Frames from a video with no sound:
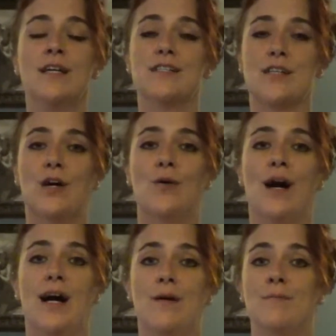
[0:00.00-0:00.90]
So
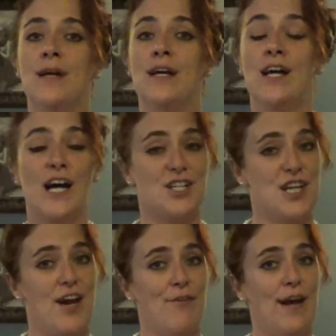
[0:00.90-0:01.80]
um, a
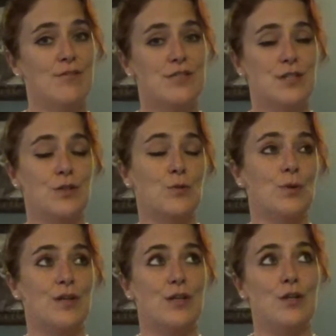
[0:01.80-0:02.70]
shout out
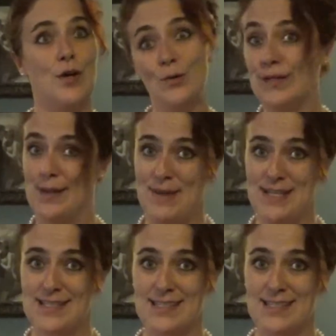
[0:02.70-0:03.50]
to No Limits.